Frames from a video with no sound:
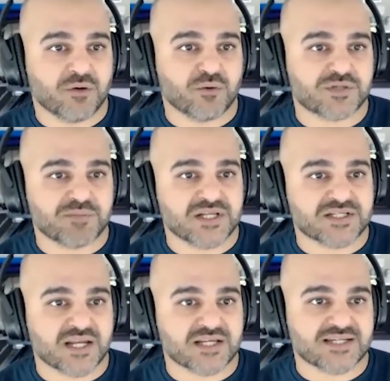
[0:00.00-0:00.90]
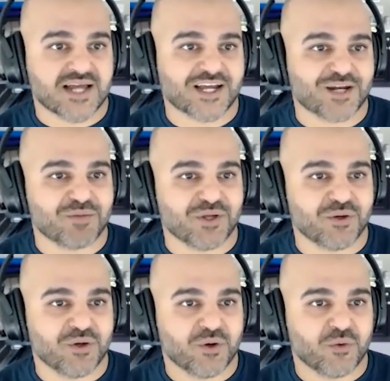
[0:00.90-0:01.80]
which means that it's not going to
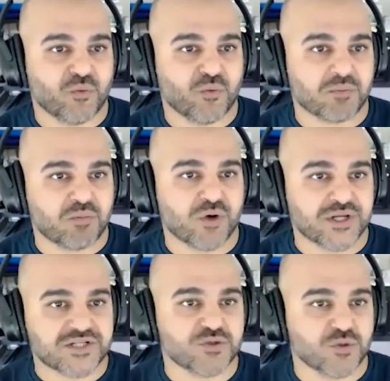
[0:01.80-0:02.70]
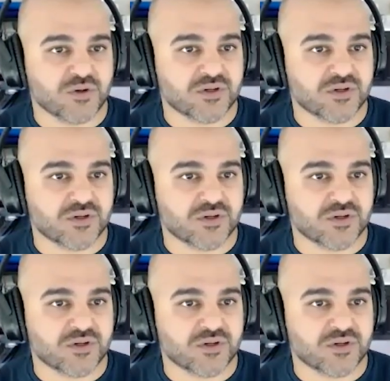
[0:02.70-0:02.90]
be one point tool.